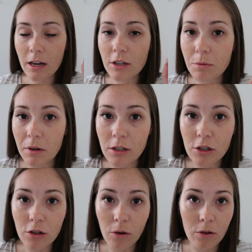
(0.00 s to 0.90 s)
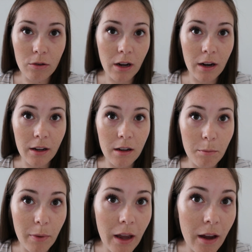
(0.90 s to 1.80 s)
I just wanted to show you to kind of
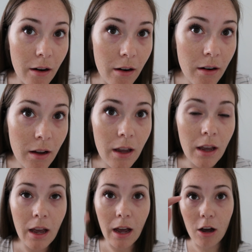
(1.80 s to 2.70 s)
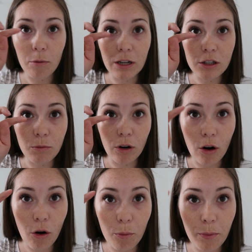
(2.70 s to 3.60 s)
compare how much
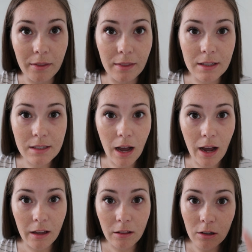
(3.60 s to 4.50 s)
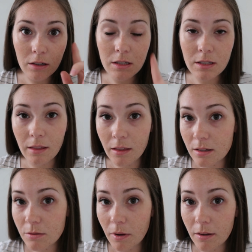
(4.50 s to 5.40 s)
more open this eye looks than this